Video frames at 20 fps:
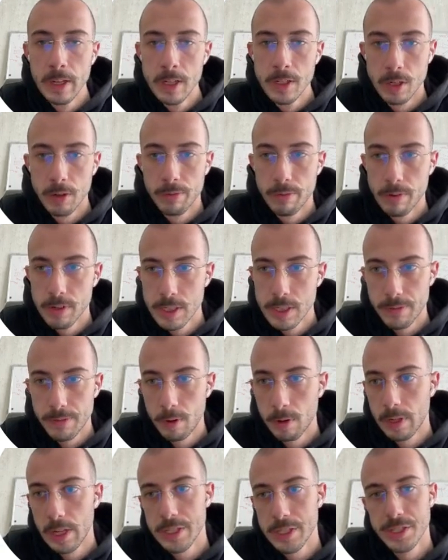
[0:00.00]
So first of
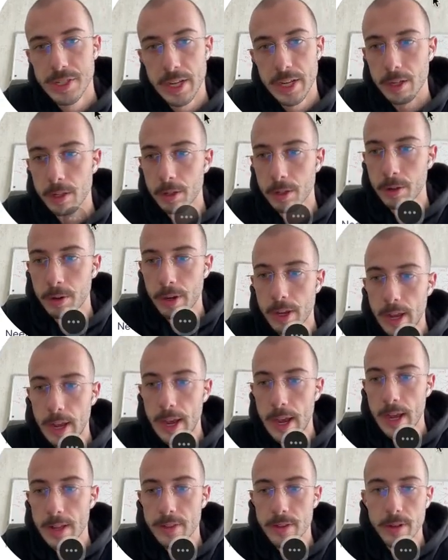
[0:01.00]
all, let's take a look
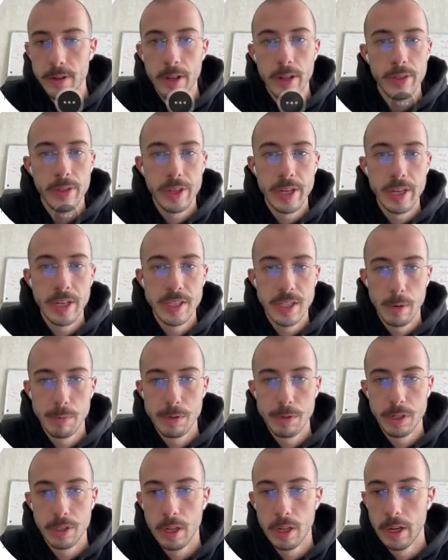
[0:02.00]
at the
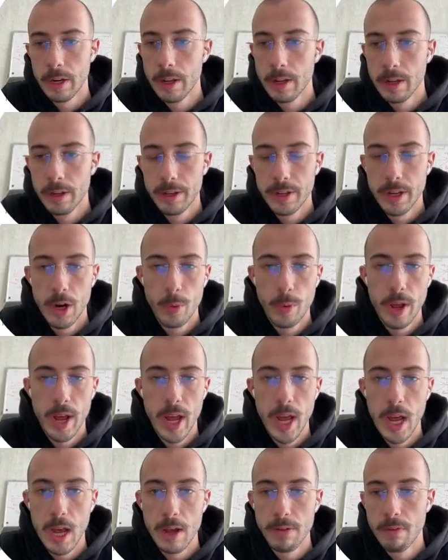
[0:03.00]
subject line. Here we
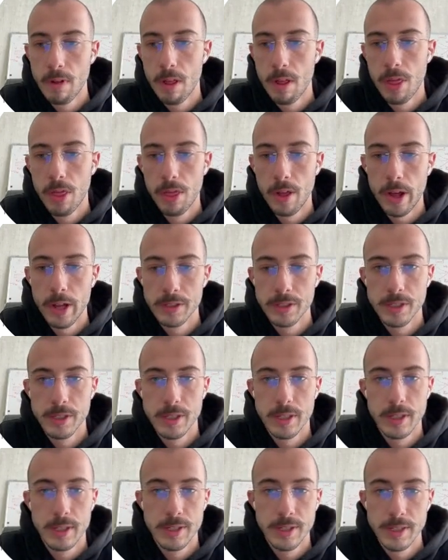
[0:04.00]
have
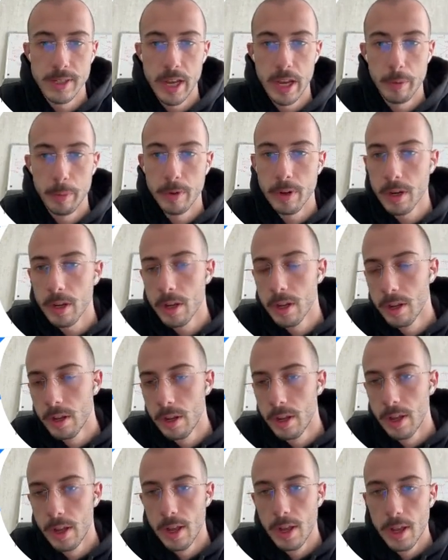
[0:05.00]
thoughts, Simon.
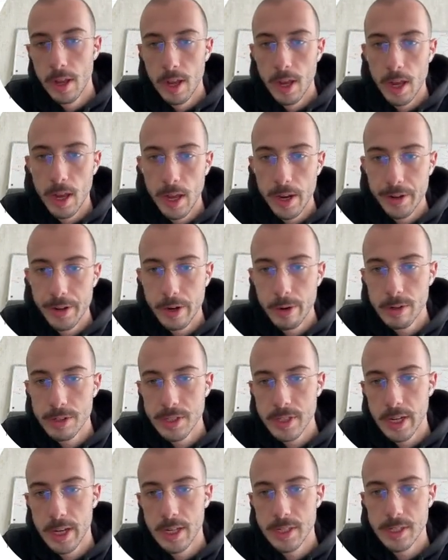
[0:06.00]
And here it
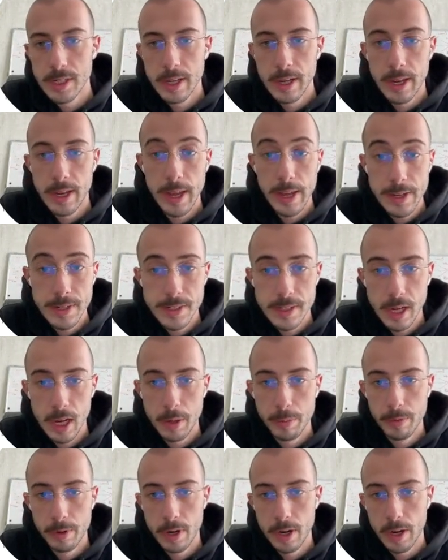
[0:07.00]
says, hey,
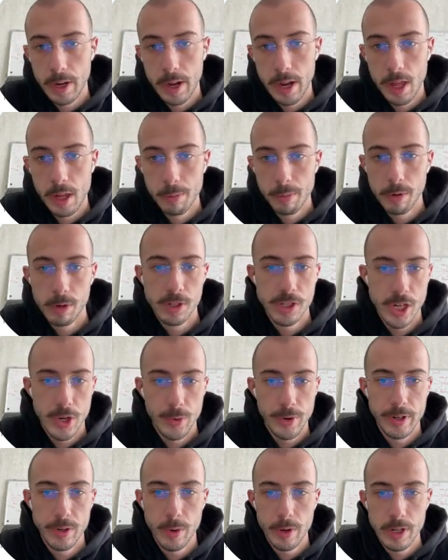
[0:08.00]
Simon, I can help you
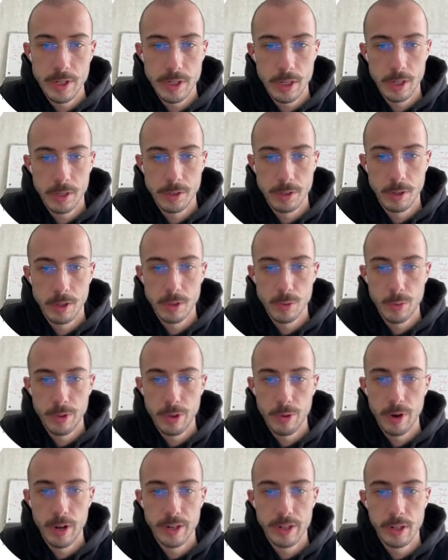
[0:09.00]
generate 20 sales calls with
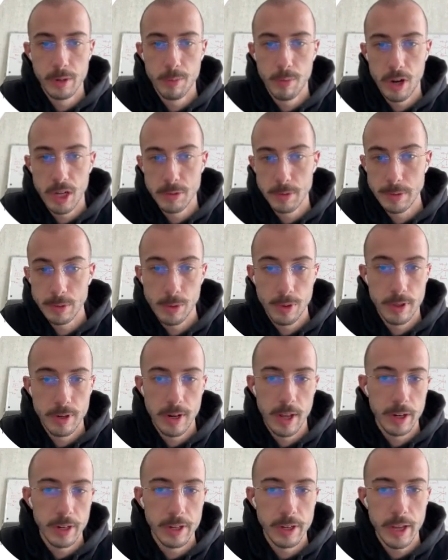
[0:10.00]
your ideal prospects within
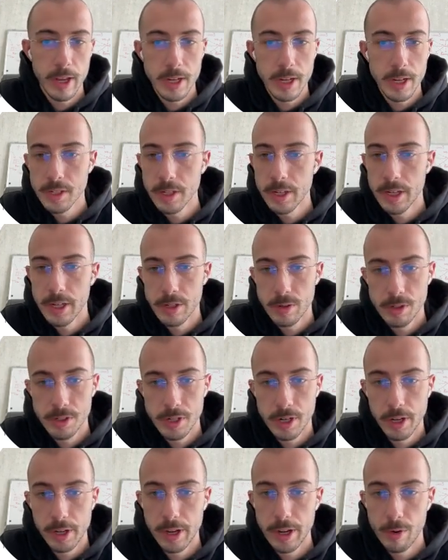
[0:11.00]
90 days.
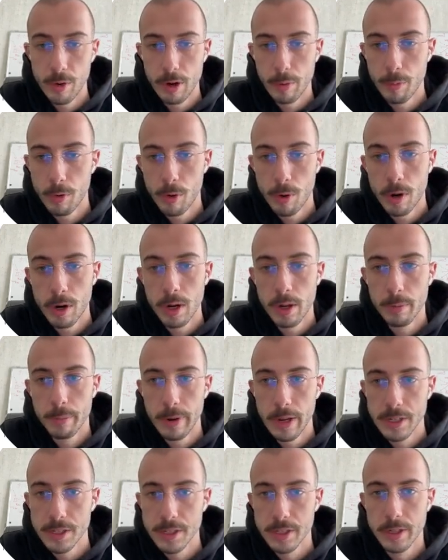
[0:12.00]
Interested in hearing more?
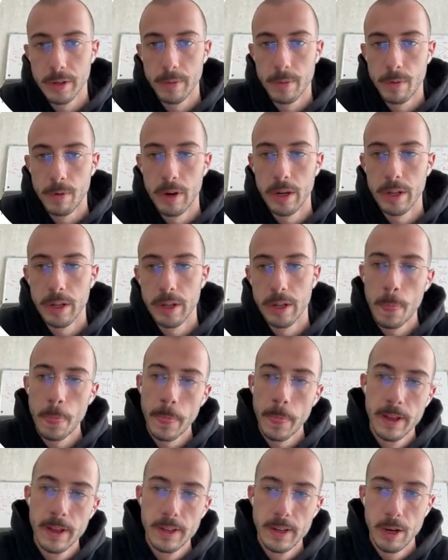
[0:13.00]
Best, right?
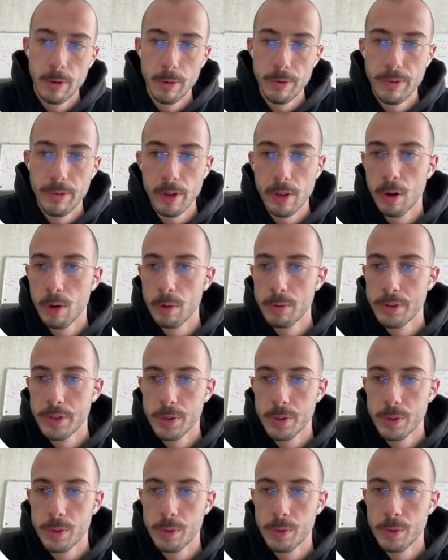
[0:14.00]
Now, if we go
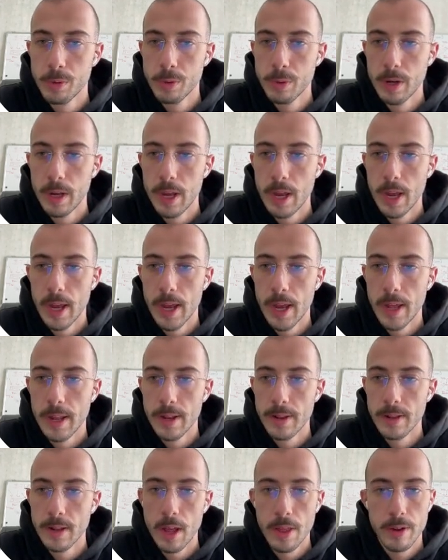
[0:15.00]
to
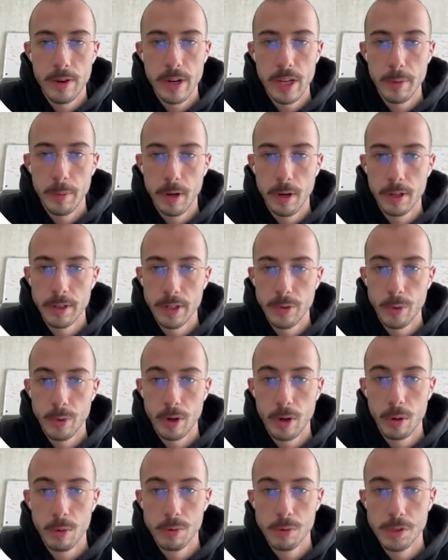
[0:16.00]
another email that we are
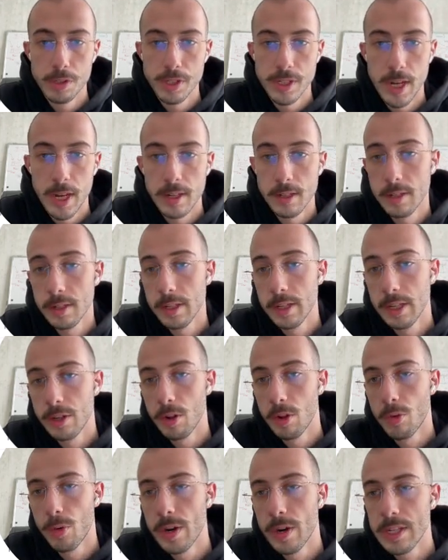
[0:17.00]
going to send, it
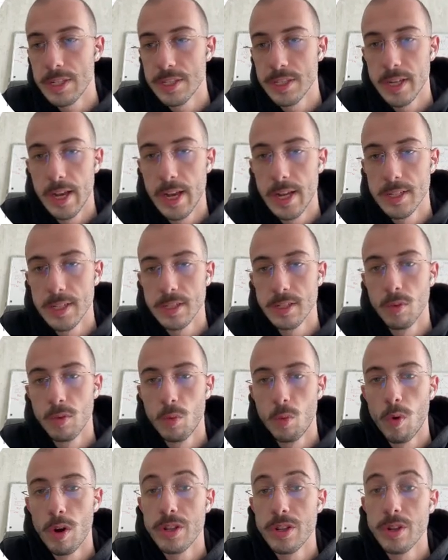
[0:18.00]
already says,
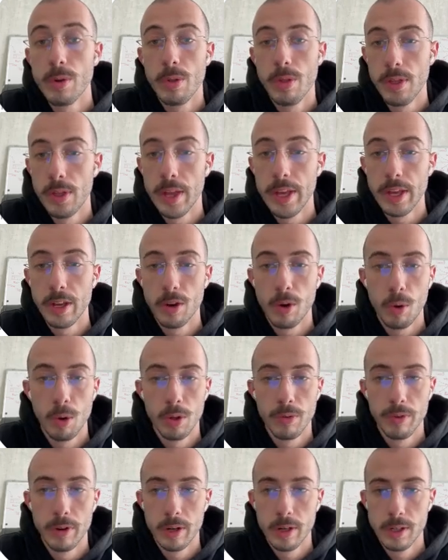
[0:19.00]
what do you think,
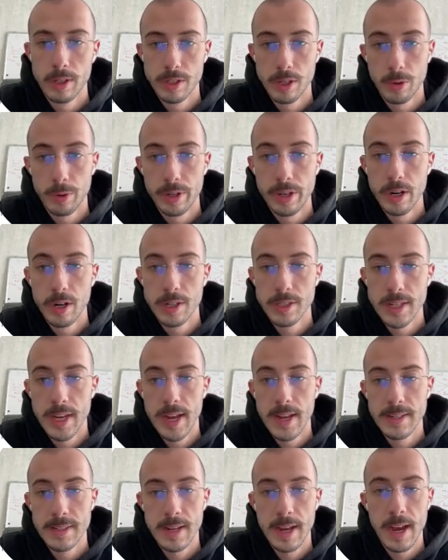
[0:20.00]
Oliver? So here it
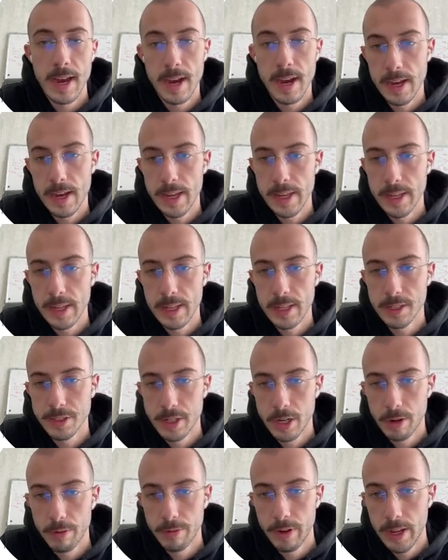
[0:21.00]
says, hi,
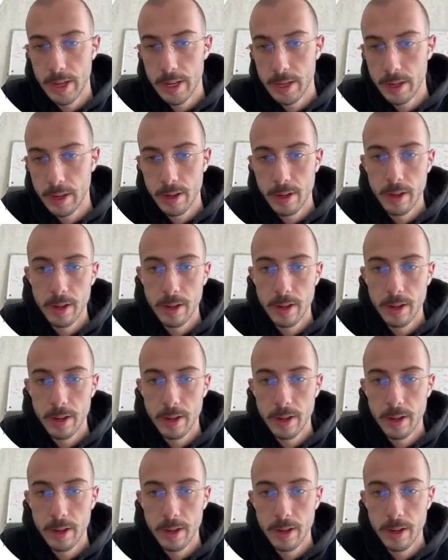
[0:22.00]
instead of hey.